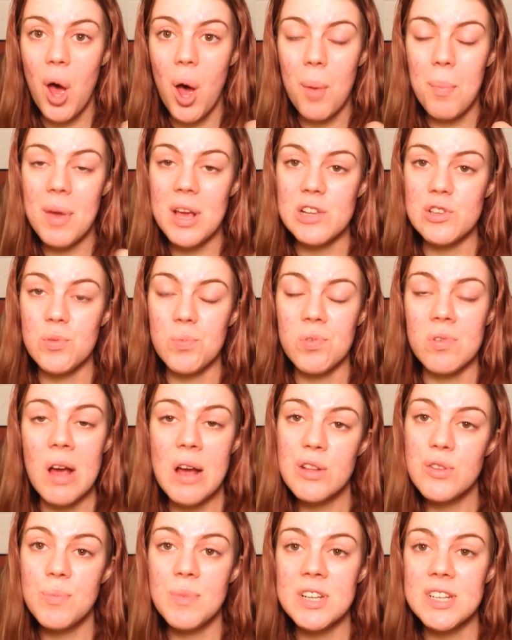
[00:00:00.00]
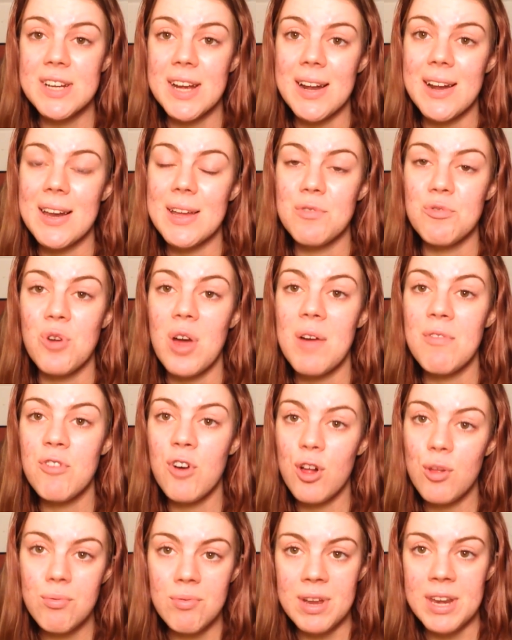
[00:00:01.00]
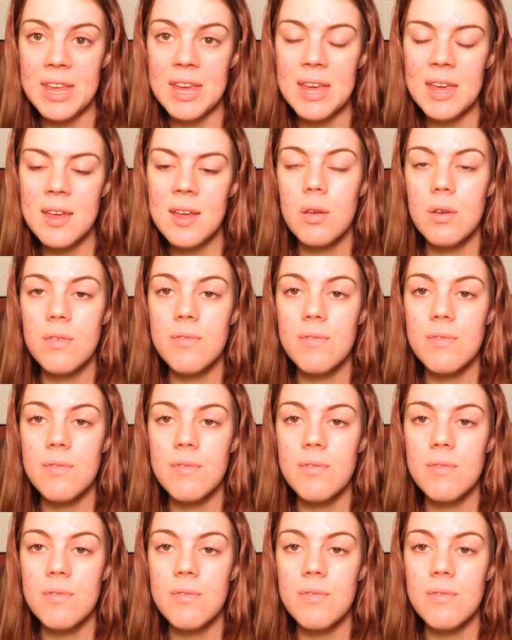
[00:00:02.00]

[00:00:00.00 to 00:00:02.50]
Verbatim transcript: up and subscribe to my channel if you haven't already.